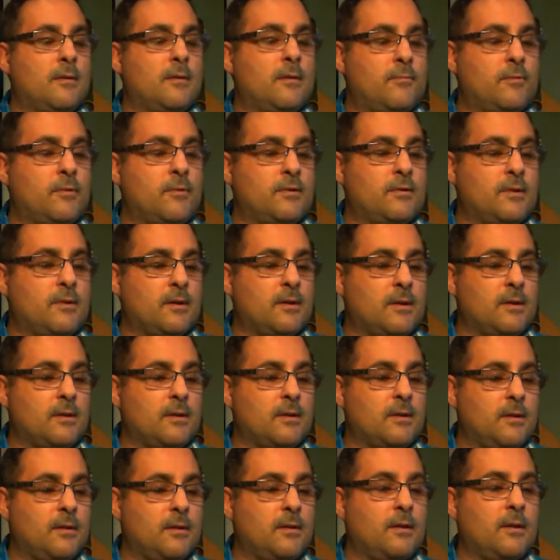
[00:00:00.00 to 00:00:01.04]
Put
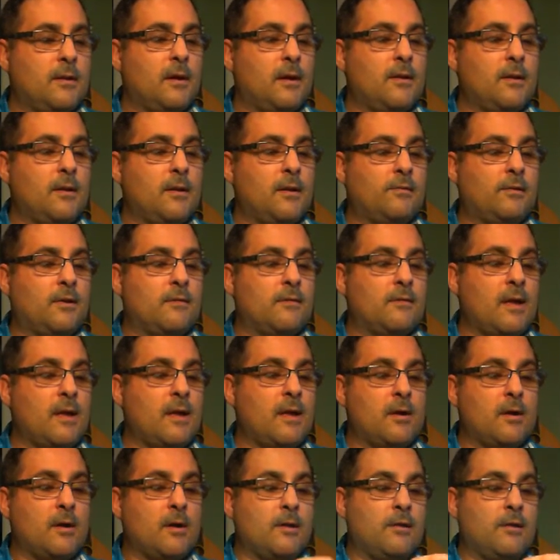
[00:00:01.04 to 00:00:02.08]
a nice set of
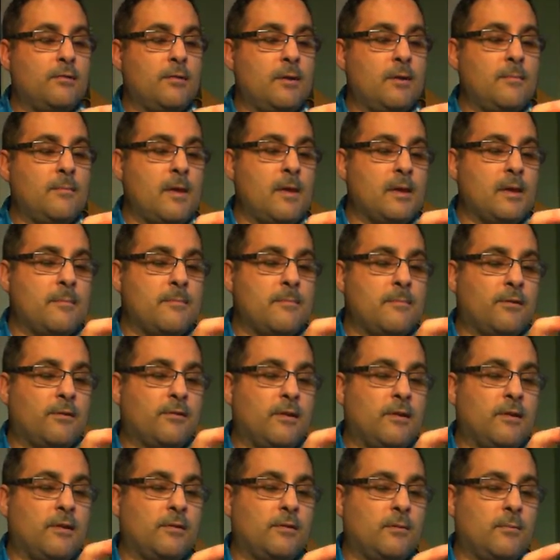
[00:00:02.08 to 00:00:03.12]
Yamaha keys on them. Not the best
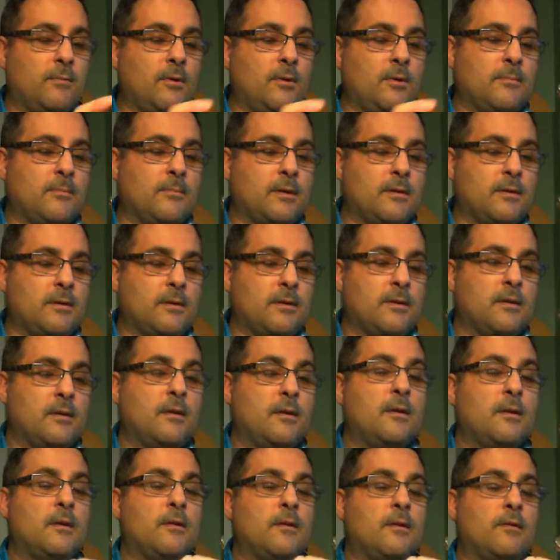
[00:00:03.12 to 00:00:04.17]
keys in the world, but
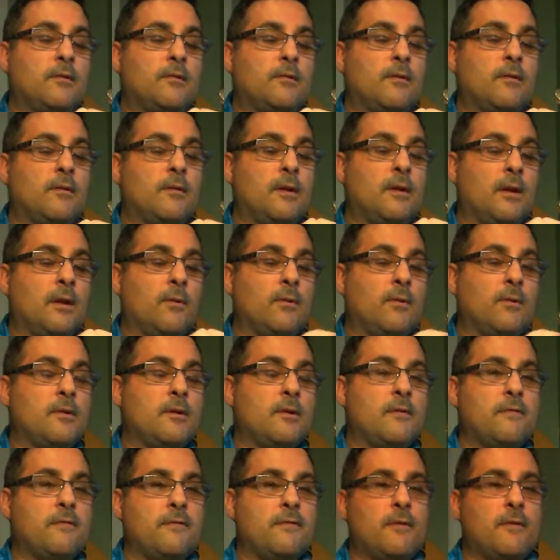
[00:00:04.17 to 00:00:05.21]
certainly good
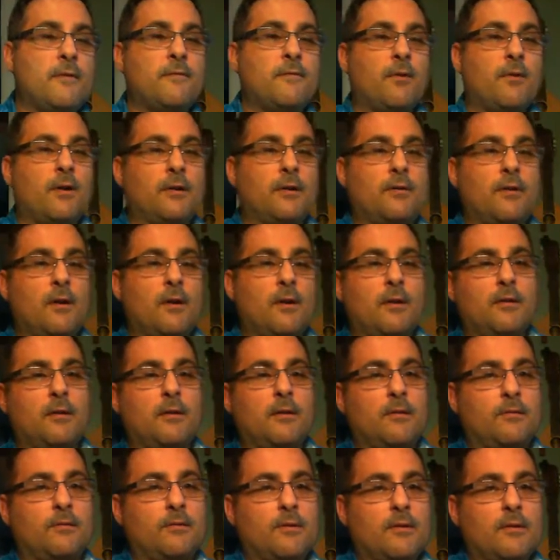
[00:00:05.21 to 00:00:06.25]
enough for a guitar like
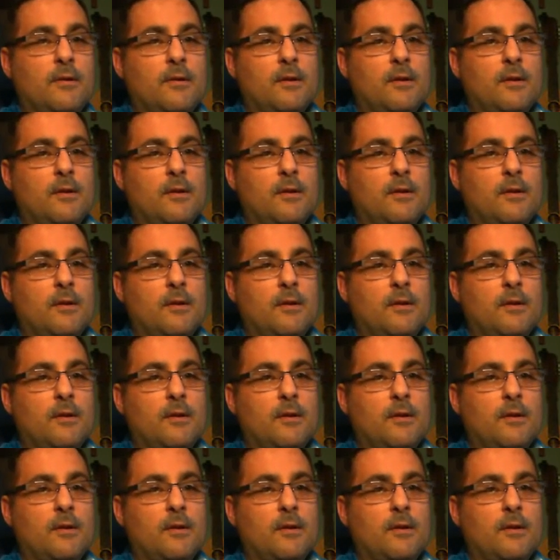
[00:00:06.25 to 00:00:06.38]
this.